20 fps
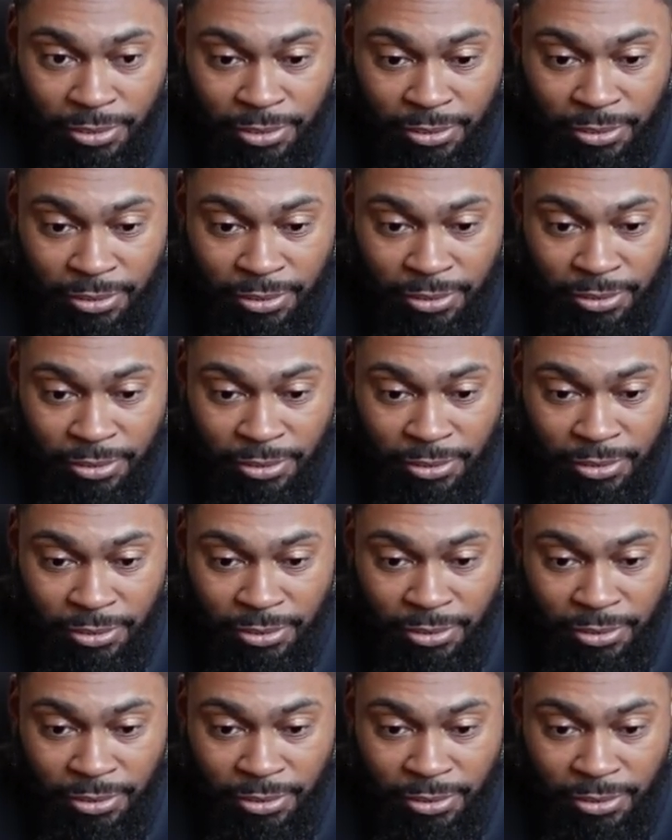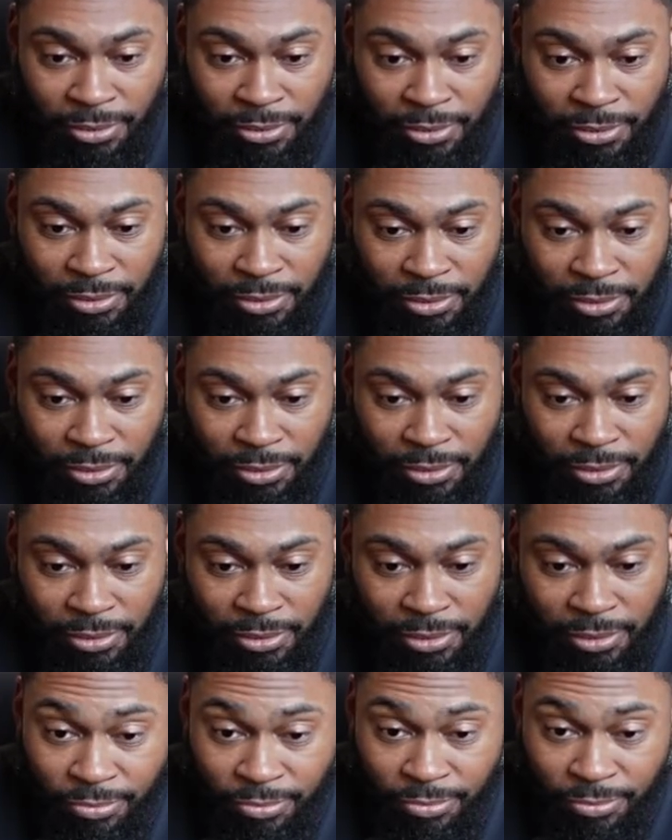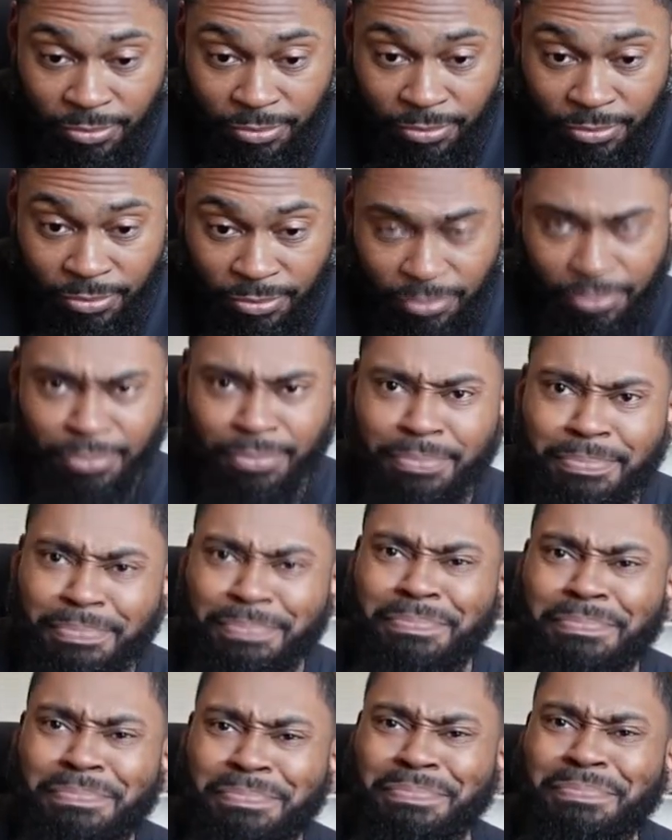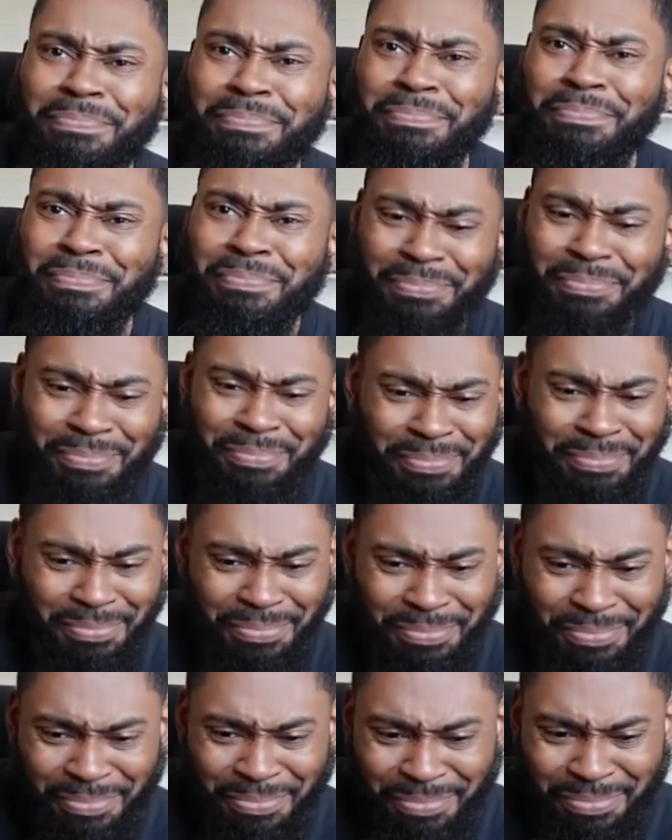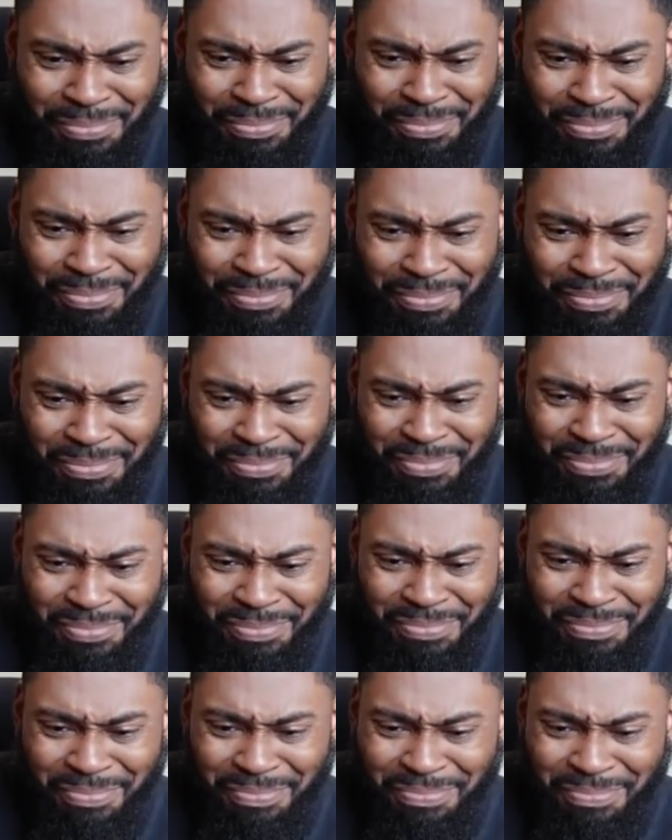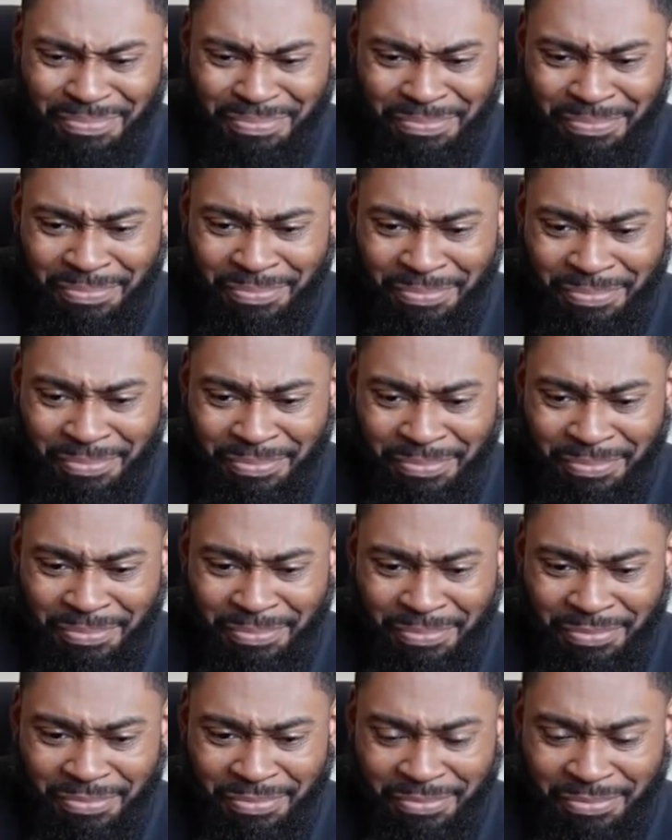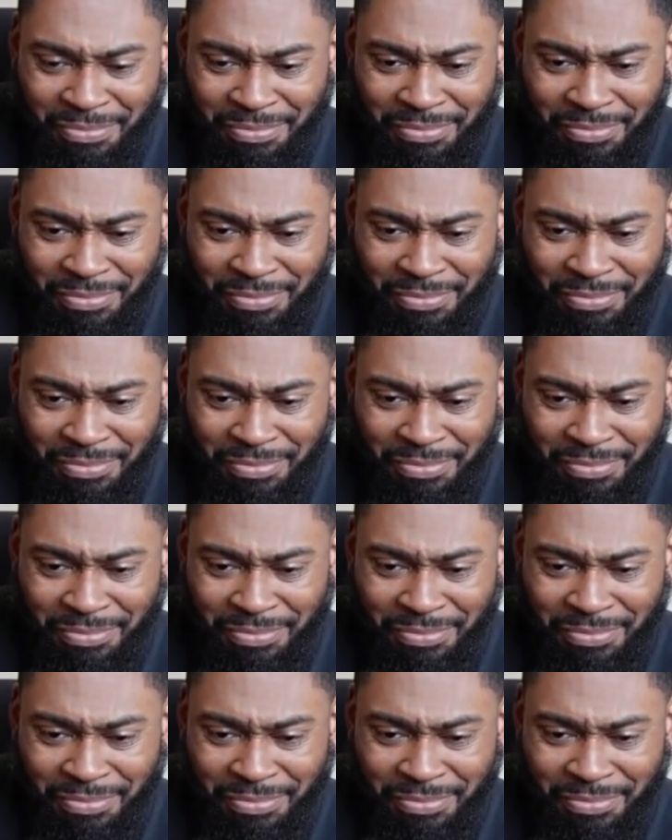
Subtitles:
[no speech]